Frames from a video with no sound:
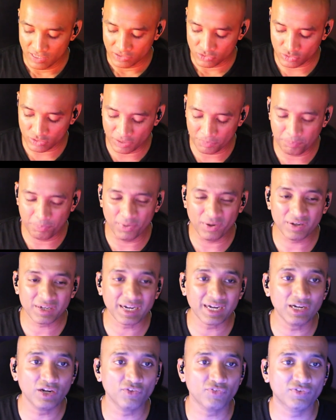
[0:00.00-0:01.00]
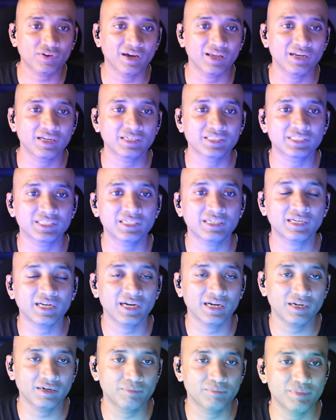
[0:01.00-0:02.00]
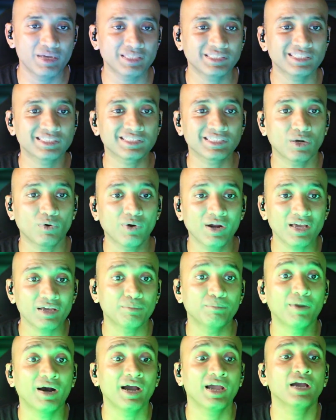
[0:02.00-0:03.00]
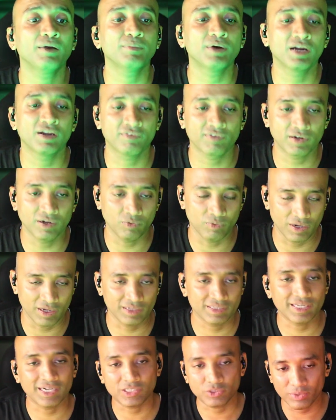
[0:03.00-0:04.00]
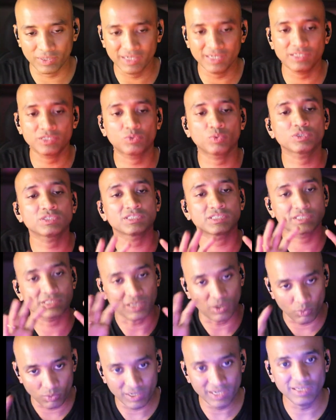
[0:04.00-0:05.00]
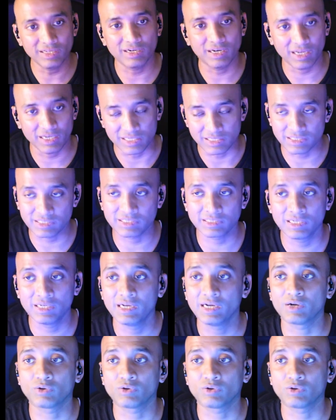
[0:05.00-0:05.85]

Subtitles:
So the per kind of colors it and makes it sound like mayamalavagowla. That's why it was sounding nice.